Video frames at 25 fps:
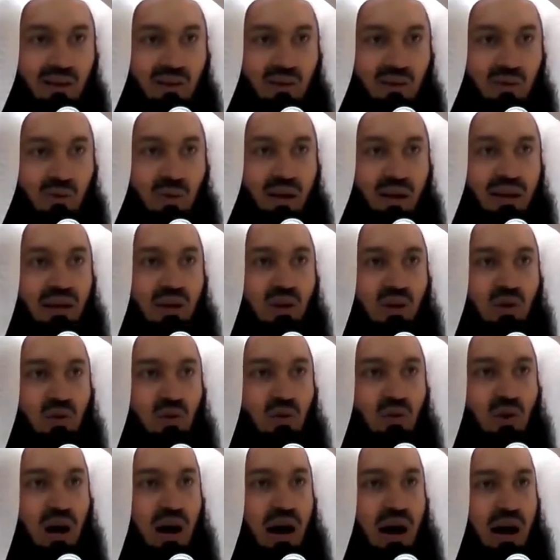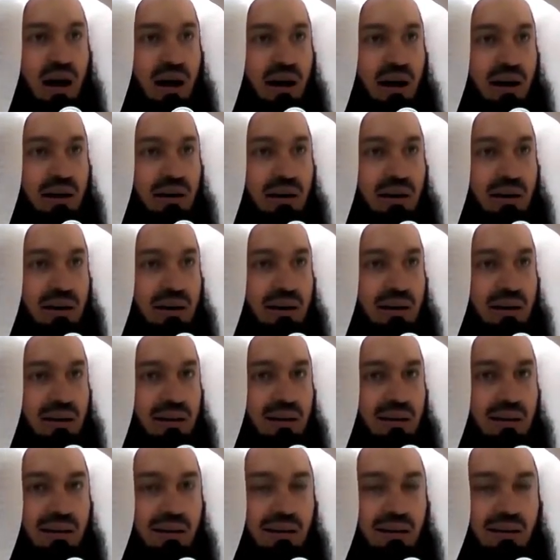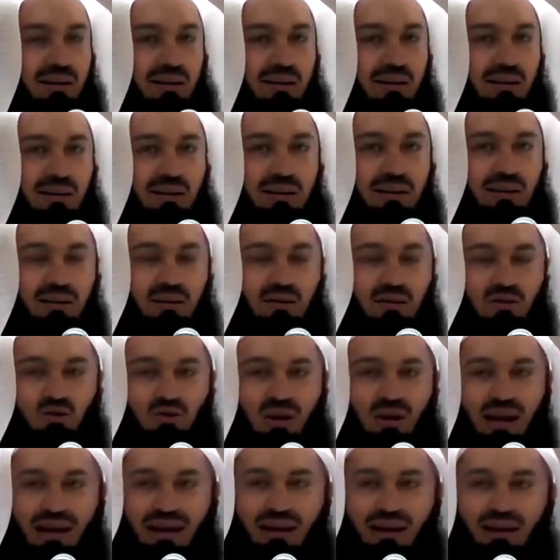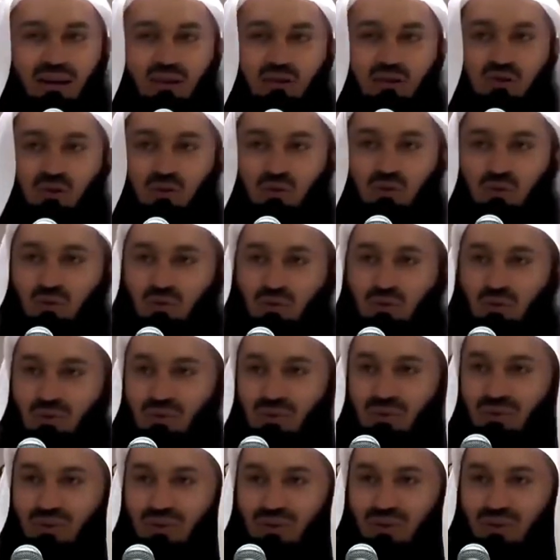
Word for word: when you are trying to